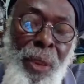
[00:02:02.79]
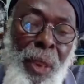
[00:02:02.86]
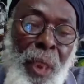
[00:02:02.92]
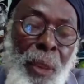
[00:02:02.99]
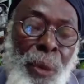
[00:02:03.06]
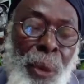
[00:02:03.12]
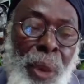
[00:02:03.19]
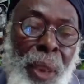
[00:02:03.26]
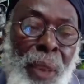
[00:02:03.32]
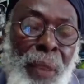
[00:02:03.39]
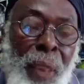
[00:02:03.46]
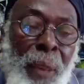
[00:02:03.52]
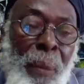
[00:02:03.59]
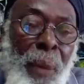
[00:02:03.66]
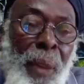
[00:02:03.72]
Rasta have
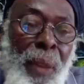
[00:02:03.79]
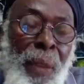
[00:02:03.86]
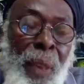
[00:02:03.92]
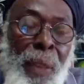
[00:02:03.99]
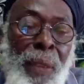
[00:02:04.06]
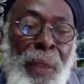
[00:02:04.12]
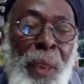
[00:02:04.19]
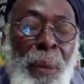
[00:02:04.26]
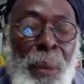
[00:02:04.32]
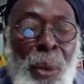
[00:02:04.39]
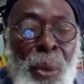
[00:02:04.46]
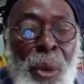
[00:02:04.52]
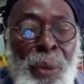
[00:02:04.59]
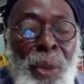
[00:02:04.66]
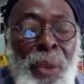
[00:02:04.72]
ways and means and say,
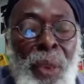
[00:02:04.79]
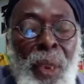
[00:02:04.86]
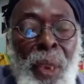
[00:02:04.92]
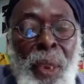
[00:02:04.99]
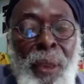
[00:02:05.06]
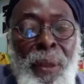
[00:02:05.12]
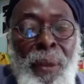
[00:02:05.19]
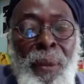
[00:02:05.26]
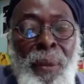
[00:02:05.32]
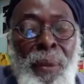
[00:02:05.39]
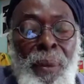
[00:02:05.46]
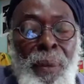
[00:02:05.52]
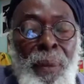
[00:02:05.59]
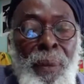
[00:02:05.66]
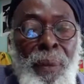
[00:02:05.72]
know everything and
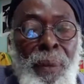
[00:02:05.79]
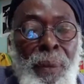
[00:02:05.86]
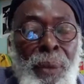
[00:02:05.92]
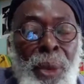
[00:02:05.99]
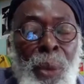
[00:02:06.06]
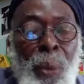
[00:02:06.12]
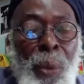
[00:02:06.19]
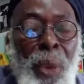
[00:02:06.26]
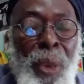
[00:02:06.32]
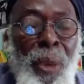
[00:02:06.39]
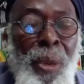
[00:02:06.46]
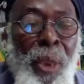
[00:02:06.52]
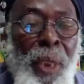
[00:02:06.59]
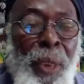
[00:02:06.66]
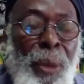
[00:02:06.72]
him we are
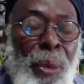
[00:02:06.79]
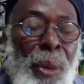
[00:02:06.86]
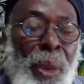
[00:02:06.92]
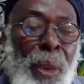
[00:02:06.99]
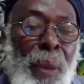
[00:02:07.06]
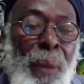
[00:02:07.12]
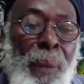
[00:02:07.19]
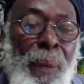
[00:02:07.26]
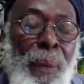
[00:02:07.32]
the right way.